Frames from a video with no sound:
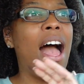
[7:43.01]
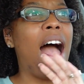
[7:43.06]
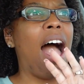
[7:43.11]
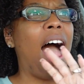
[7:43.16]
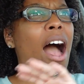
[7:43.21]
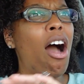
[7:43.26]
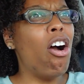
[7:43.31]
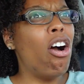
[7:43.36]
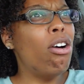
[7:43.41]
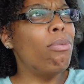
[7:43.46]

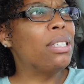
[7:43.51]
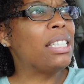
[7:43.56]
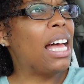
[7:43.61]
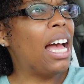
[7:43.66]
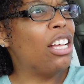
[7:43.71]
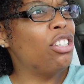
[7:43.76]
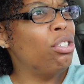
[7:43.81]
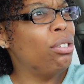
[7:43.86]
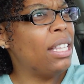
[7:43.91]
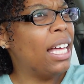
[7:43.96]
How old was
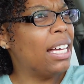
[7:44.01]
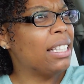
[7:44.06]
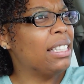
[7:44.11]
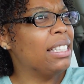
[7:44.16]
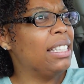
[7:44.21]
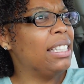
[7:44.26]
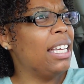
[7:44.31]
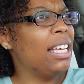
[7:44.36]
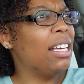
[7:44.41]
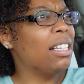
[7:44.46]
I in
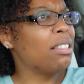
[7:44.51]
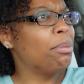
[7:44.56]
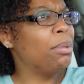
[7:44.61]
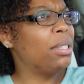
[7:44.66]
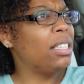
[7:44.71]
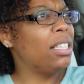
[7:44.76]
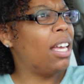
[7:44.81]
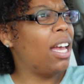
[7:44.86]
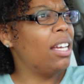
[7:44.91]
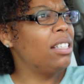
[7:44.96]
2006? Let me
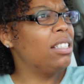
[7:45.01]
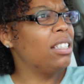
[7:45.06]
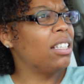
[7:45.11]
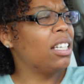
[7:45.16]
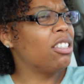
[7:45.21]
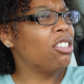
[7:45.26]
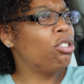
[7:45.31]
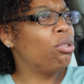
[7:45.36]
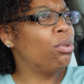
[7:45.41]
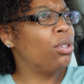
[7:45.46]
see, 18,
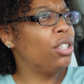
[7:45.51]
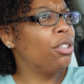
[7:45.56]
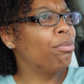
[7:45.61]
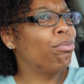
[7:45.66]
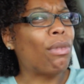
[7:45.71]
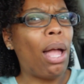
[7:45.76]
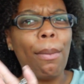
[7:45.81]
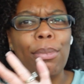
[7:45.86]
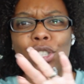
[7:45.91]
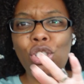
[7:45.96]
19, 20?
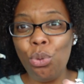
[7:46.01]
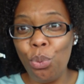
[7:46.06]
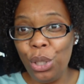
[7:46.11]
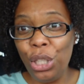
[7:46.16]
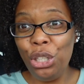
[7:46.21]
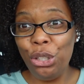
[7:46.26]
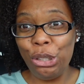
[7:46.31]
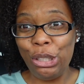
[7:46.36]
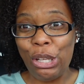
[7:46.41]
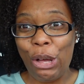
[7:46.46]
I was
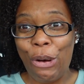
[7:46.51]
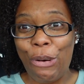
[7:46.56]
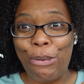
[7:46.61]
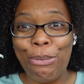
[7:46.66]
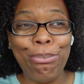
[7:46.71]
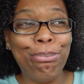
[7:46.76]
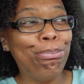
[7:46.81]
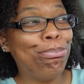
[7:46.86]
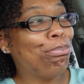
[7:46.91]
20 years old.